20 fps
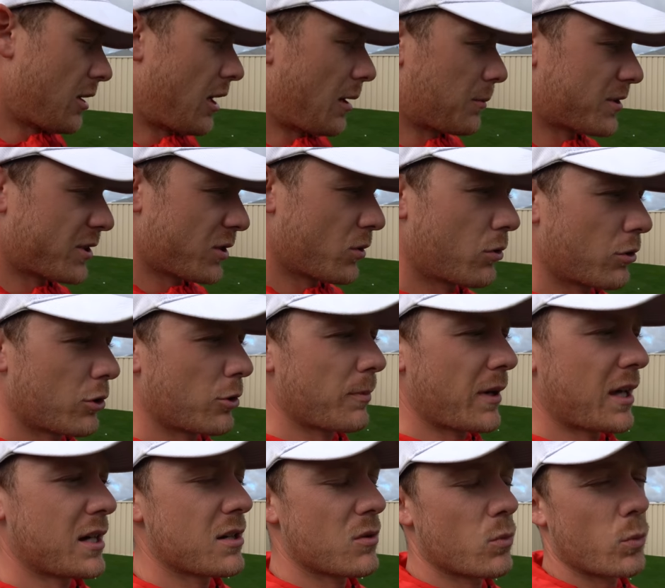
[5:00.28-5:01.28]
I'm still gonna
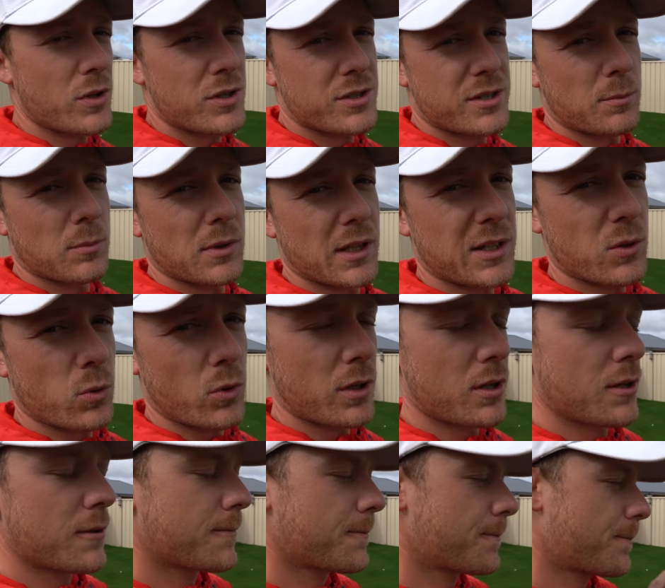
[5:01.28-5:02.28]
amend it with some
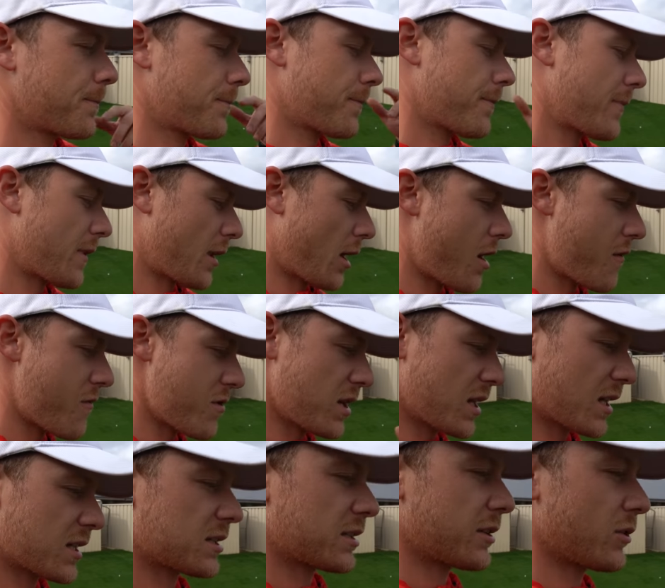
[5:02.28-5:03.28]
liquid over the
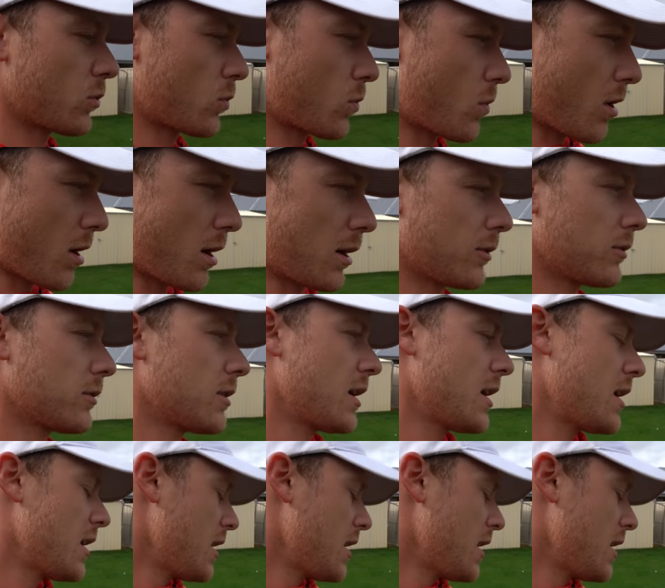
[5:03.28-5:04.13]
next little while